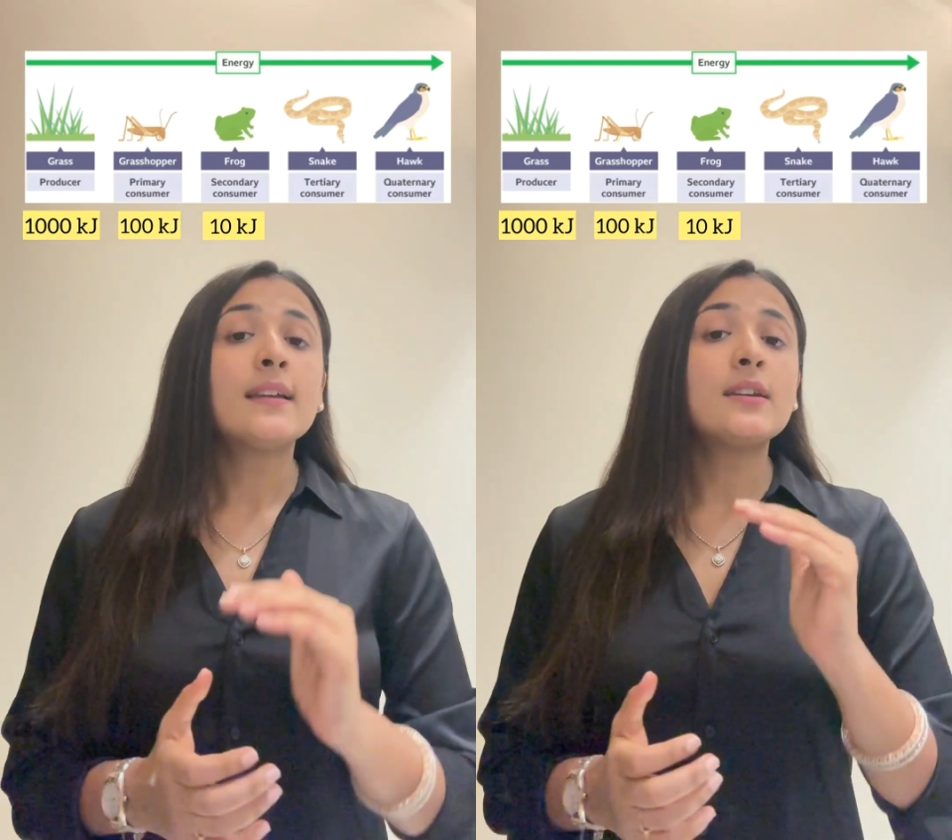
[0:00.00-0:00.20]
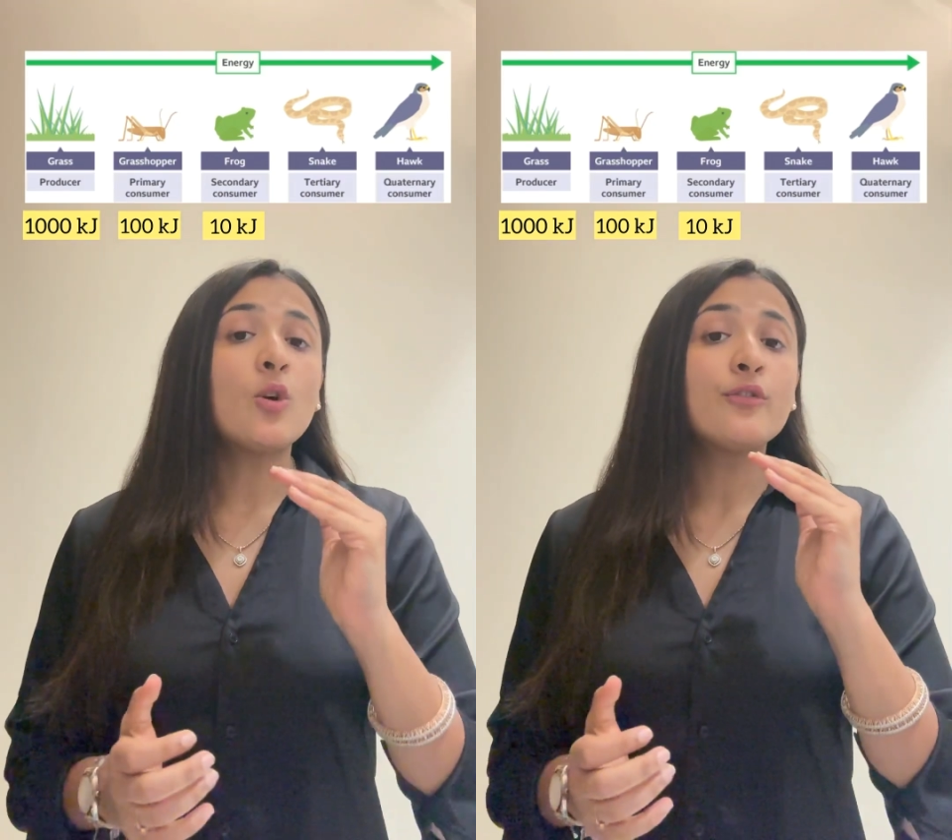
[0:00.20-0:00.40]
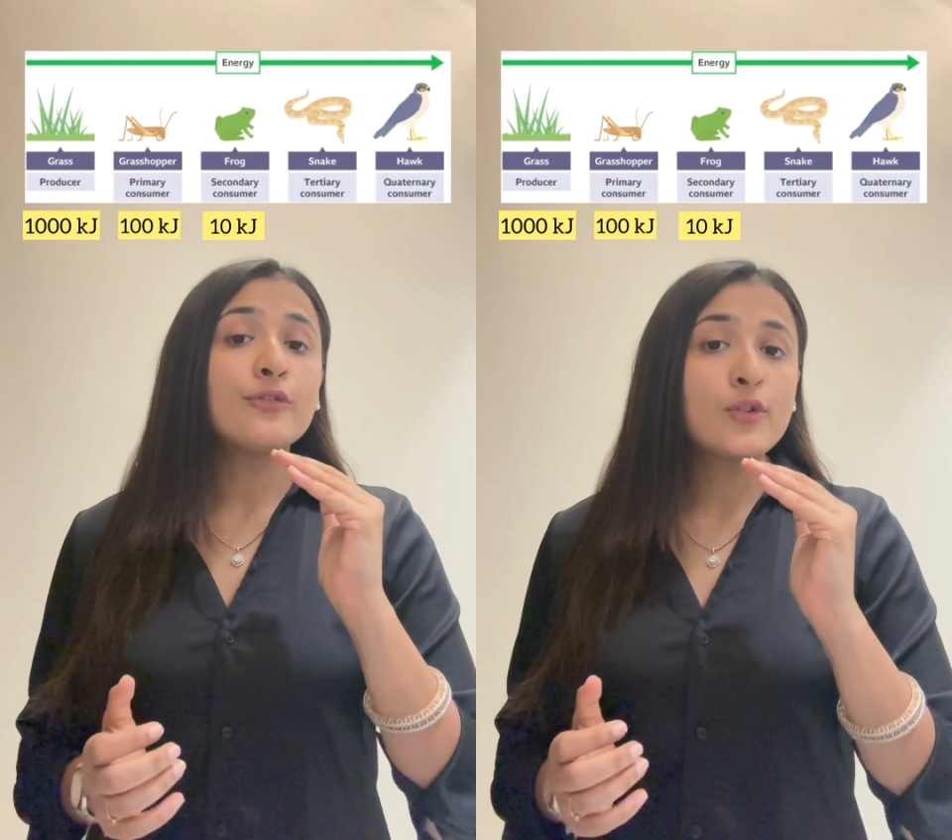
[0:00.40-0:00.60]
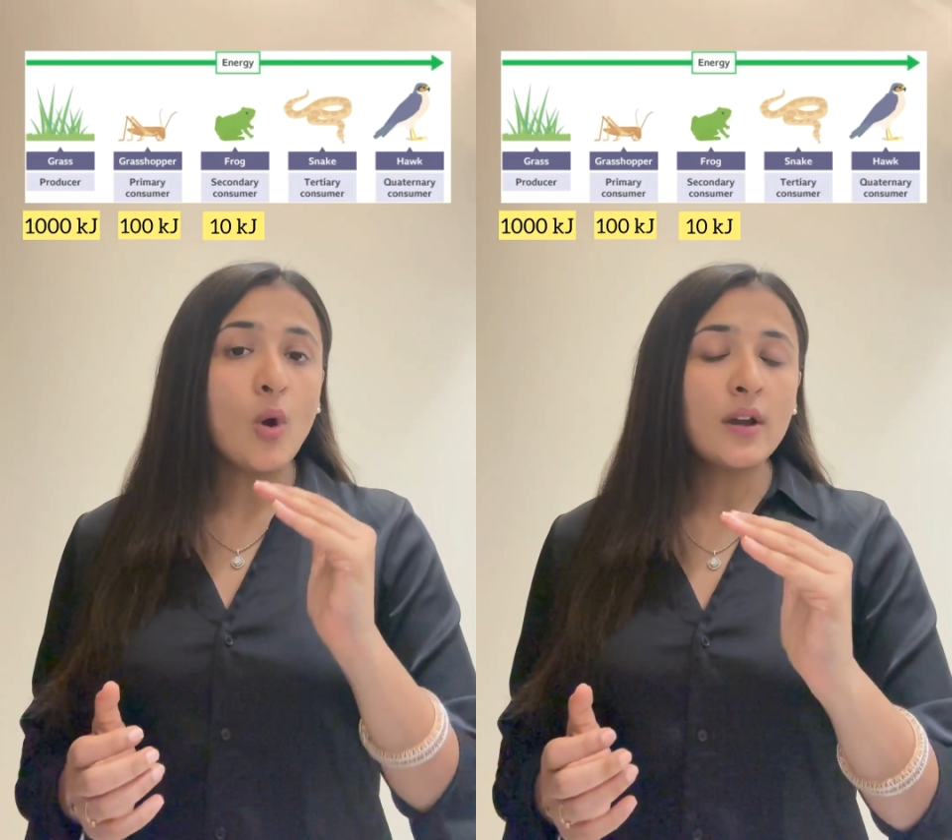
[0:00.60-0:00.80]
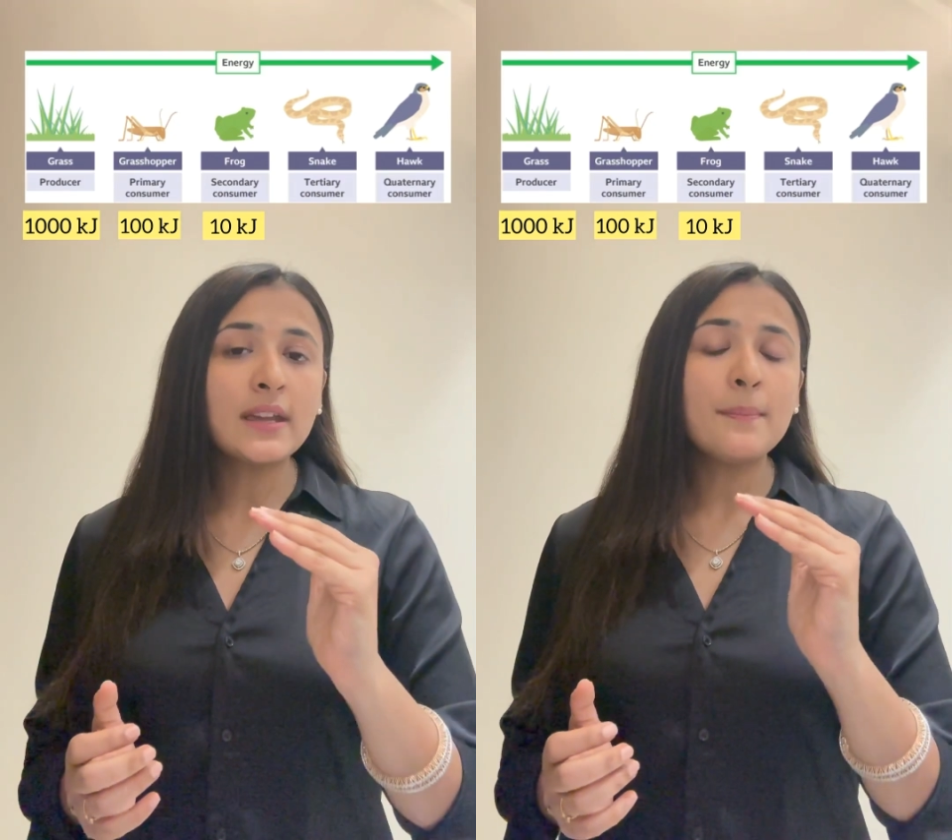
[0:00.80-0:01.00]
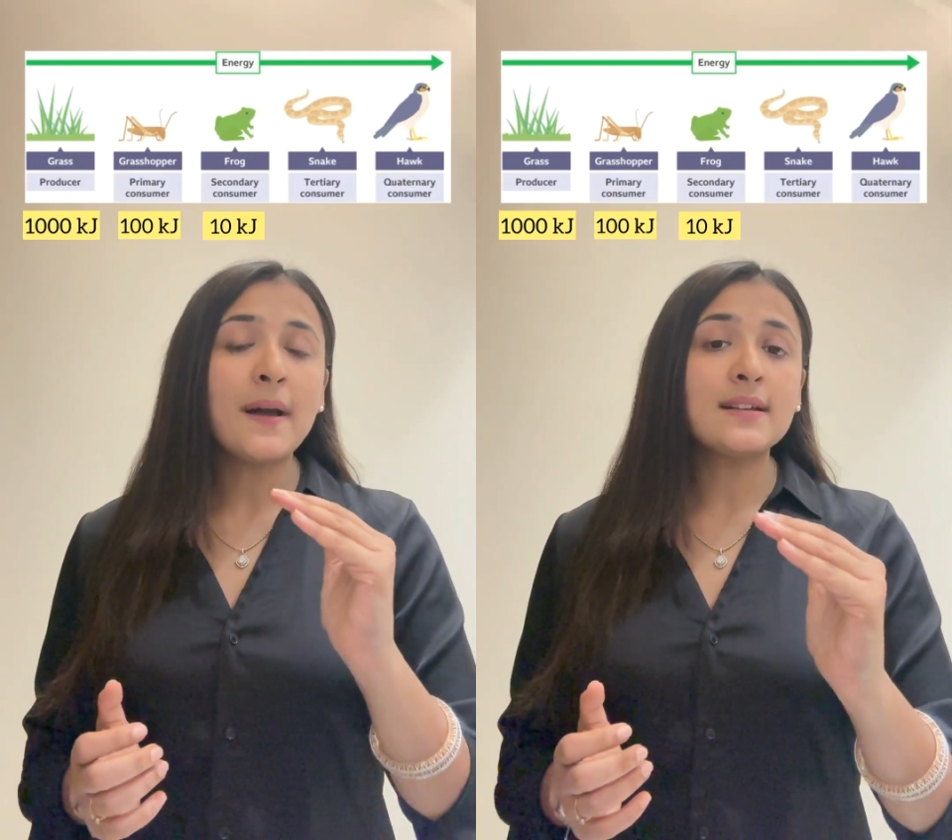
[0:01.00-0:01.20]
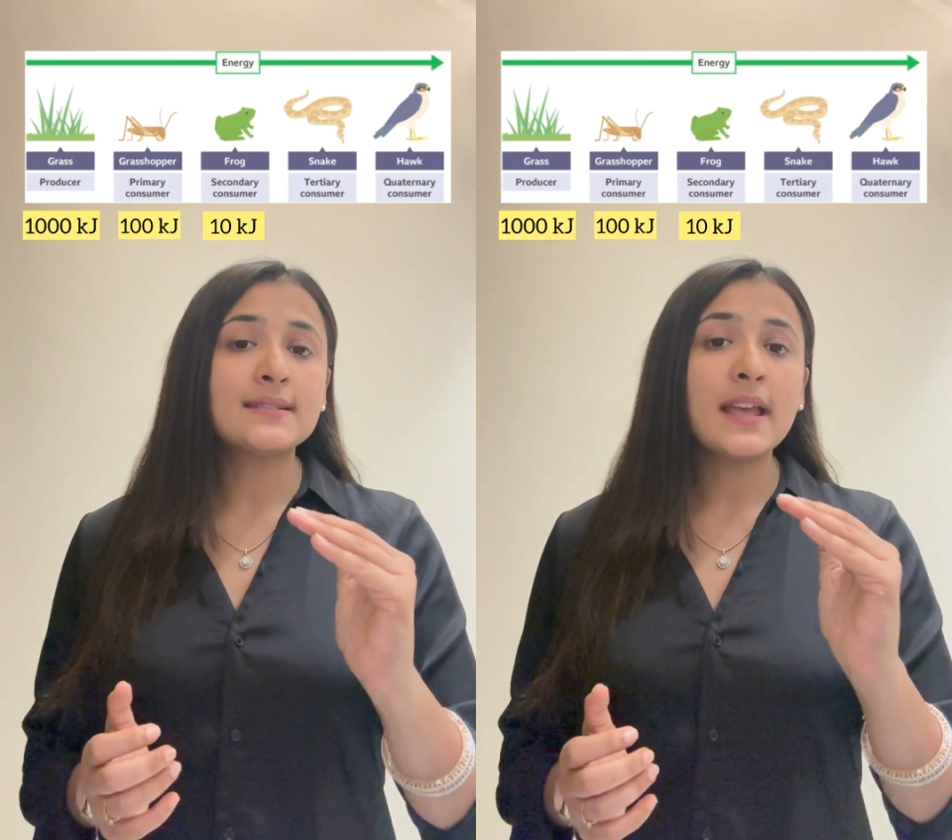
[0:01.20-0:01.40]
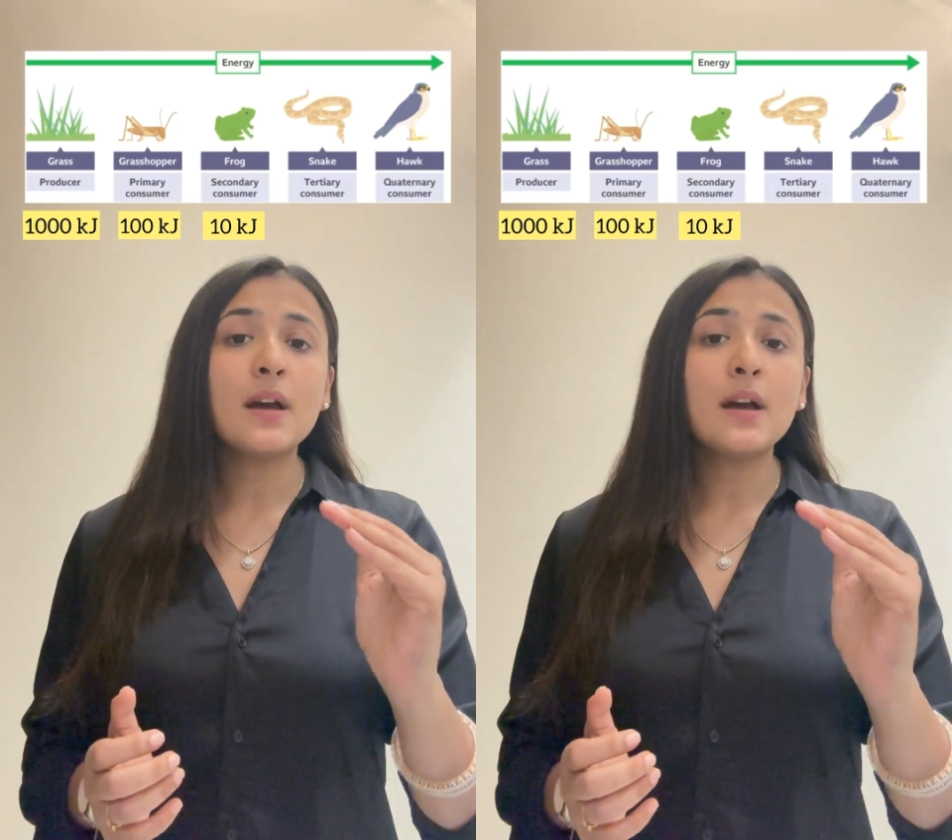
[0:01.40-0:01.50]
Now frog ke paas hai